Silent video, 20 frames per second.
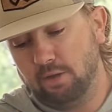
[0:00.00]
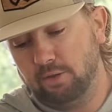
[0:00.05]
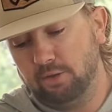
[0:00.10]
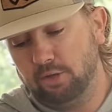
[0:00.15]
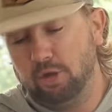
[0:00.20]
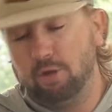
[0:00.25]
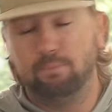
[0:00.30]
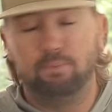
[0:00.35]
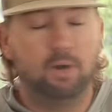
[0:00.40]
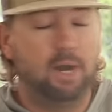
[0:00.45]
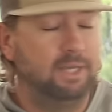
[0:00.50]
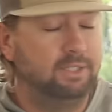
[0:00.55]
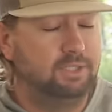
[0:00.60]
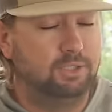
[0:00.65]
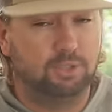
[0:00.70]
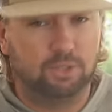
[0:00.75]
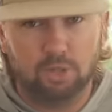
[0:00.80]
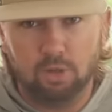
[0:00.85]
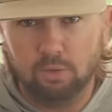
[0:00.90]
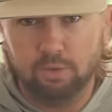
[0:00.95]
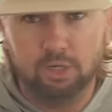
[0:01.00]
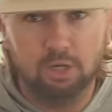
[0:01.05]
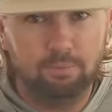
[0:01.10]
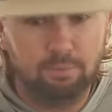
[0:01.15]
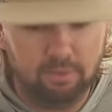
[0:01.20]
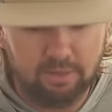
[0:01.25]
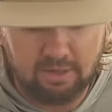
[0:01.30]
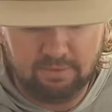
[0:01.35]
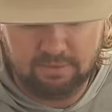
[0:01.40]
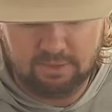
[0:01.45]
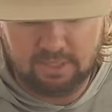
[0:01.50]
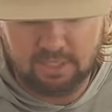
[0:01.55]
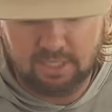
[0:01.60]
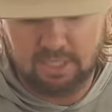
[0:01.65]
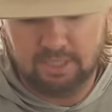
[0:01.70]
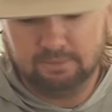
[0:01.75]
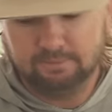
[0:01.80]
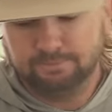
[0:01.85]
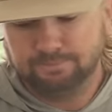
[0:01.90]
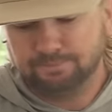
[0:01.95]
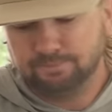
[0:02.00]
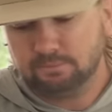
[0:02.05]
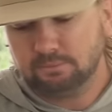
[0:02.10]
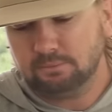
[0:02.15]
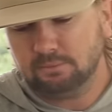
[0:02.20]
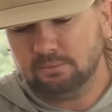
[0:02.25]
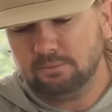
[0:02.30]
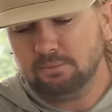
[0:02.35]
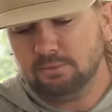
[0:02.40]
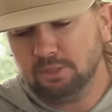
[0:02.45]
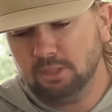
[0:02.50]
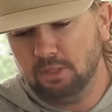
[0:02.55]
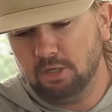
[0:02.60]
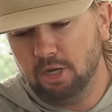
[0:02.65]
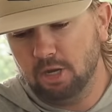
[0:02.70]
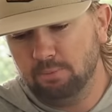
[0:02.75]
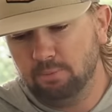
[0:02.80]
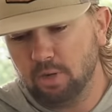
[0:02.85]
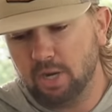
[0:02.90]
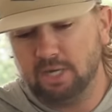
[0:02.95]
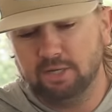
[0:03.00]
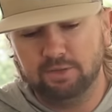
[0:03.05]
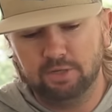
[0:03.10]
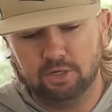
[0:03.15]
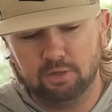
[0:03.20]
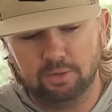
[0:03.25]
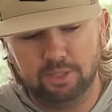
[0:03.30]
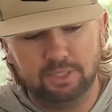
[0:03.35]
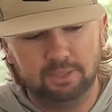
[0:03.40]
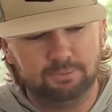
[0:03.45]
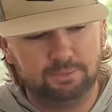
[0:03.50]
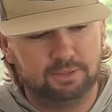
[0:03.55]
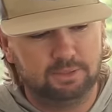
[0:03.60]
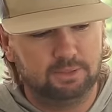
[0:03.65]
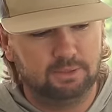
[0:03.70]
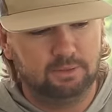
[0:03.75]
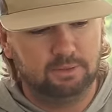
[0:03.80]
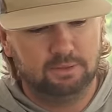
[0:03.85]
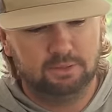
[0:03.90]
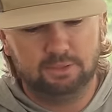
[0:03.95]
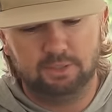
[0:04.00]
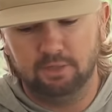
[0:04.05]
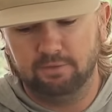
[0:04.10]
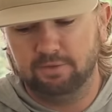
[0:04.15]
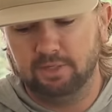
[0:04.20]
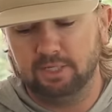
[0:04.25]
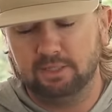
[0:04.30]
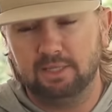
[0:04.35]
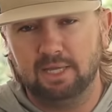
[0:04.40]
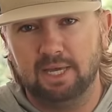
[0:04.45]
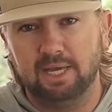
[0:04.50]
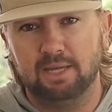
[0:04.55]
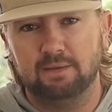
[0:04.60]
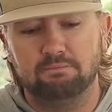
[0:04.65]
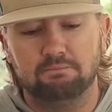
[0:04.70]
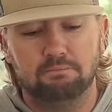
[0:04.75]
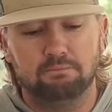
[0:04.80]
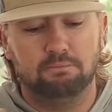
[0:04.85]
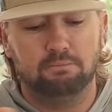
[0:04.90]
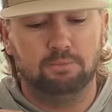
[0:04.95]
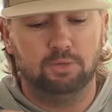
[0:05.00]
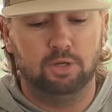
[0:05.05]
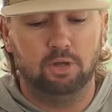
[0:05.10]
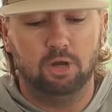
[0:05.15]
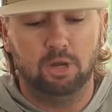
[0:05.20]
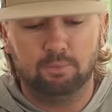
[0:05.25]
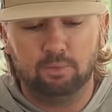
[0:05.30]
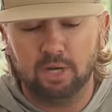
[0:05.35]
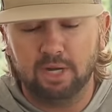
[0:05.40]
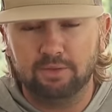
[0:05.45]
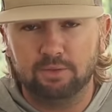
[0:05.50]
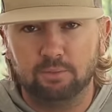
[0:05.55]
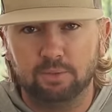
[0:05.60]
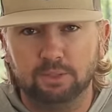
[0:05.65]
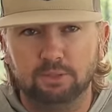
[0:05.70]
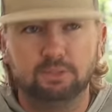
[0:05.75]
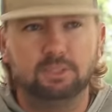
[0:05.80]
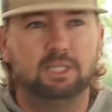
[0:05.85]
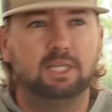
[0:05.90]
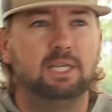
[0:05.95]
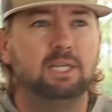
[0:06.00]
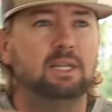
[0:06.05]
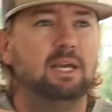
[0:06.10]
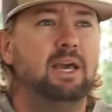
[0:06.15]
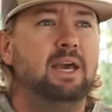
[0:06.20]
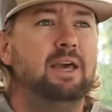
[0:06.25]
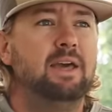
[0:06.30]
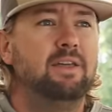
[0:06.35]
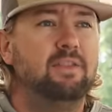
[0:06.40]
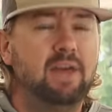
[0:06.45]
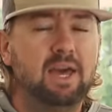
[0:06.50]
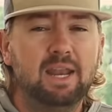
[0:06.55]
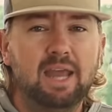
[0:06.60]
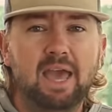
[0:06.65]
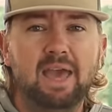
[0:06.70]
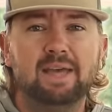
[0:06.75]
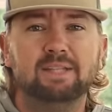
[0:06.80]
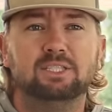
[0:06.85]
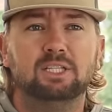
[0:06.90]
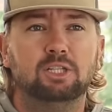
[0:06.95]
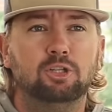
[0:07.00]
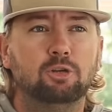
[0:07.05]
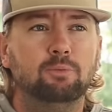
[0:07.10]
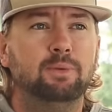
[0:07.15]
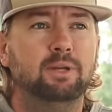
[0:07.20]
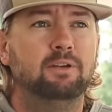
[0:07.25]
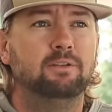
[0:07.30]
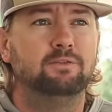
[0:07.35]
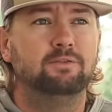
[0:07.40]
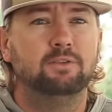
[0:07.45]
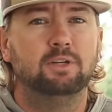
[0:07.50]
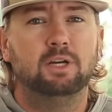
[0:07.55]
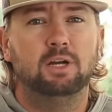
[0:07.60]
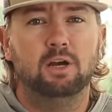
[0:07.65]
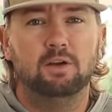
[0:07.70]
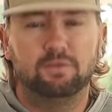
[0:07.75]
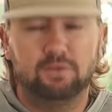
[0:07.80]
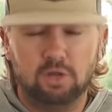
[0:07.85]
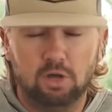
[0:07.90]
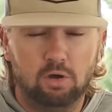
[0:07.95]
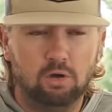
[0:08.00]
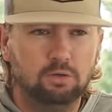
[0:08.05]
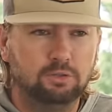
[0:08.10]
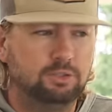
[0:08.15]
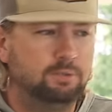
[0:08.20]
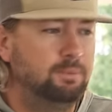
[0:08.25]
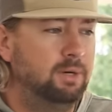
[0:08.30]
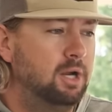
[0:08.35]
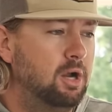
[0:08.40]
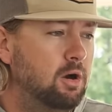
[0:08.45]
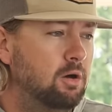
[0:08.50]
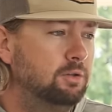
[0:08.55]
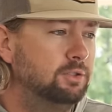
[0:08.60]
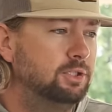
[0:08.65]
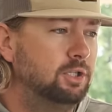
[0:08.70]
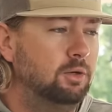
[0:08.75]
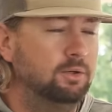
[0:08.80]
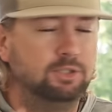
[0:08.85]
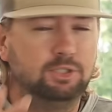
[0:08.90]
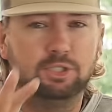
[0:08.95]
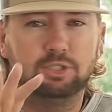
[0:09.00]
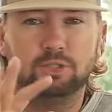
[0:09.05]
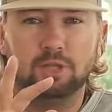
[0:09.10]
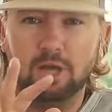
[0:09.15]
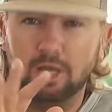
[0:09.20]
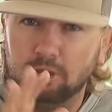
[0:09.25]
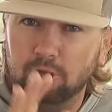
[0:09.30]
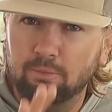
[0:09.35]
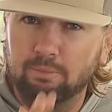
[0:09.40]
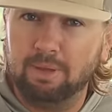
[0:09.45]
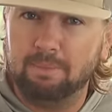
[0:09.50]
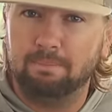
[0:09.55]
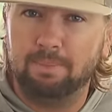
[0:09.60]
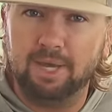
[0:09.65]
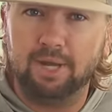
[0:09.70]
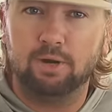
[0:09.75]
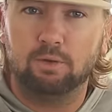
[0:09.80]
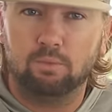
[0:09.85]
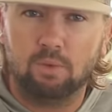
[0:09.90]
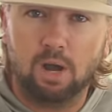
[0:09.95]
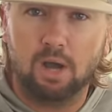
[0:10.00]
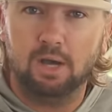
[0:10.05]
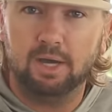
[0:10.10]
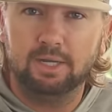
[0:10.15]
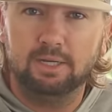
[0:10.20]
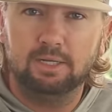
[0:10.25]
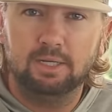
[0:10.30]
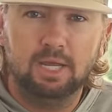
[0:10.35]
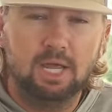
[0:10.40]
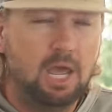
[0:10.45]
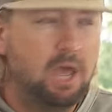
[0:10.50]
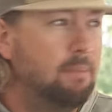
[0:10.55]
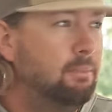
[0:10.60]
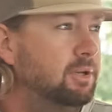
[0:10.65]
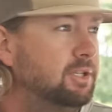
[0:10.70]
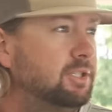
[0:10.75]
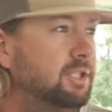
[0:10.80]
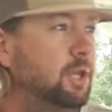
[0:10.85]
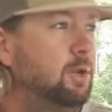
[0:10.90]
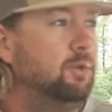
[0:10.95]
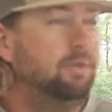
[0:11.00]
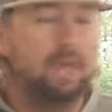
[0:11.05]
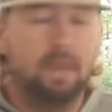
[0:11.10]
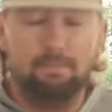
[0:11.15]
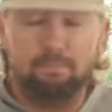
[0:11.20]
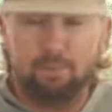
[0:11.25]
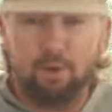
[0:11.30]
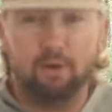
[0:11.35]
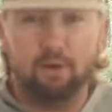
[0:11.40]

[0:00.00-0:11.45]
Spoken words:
you know, prices are going up on everything. Upgraded the grips, stuff like that. You know, upgraded the reel seat. That adds a little bit of cost, but also it's just a little bit better rod, but still with that